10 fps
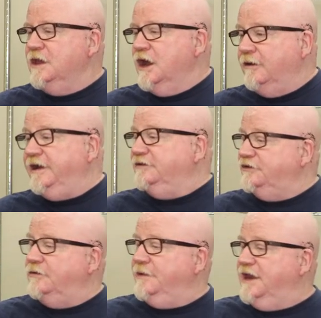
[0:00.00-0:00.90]
All right.
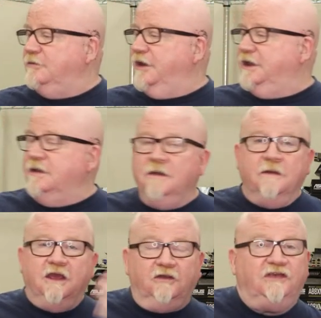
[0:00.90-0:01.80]
So, anyway,
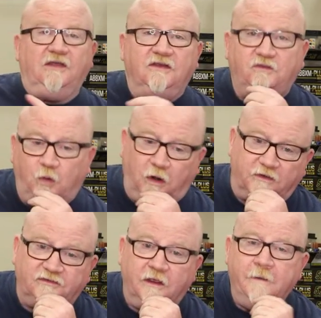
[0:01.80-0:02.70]
here's how this
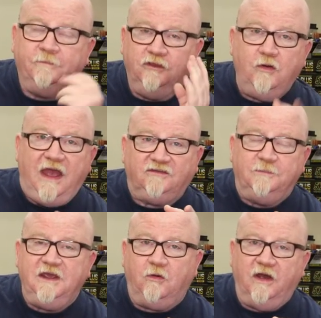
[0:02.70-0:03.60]
works you ask
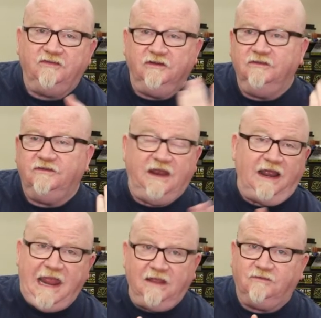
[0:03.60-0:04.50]
me questions and
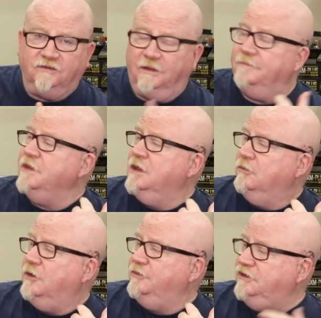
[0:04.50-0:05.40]
I answer them.
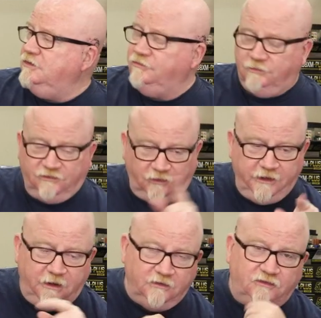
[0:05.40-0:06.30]
What we do is we start
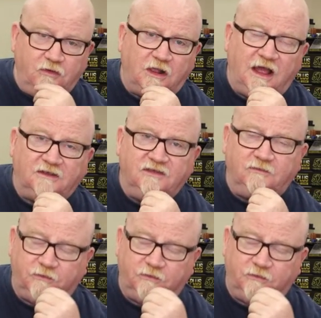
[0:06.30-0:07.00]
here at 2 o'clock Central